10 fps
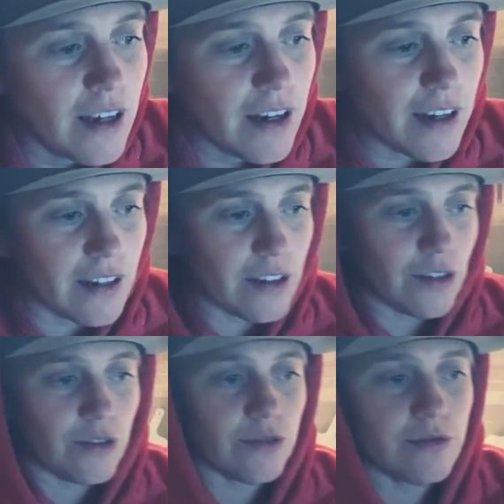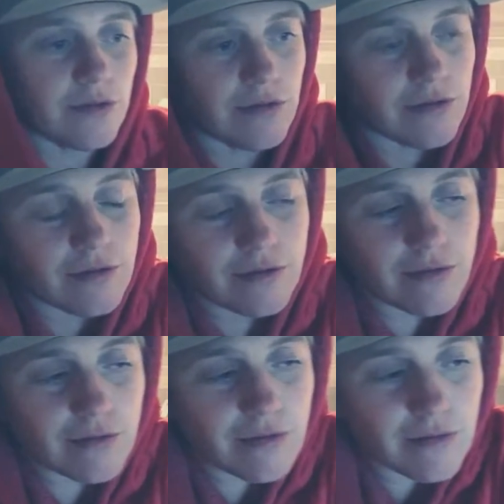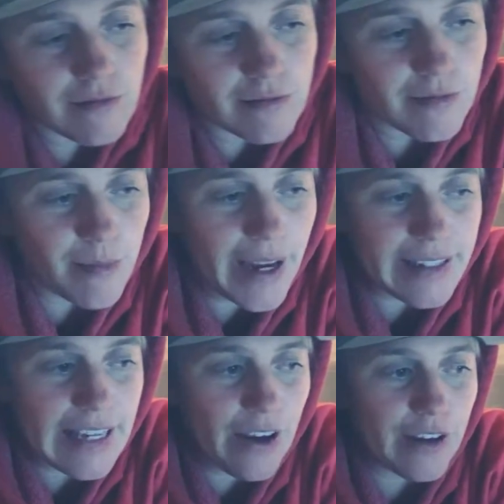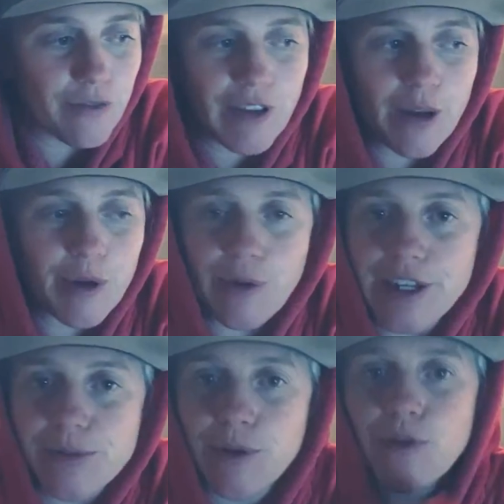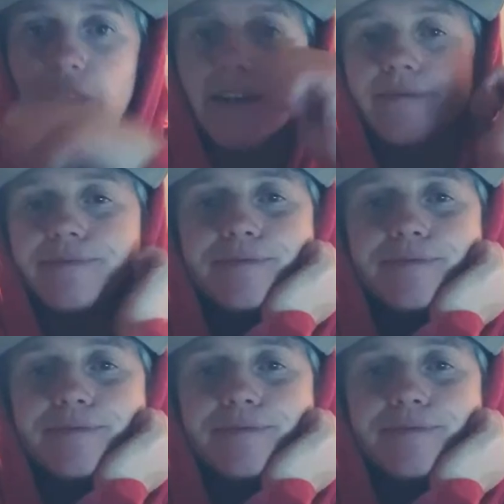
I do. My Italian family raised me right.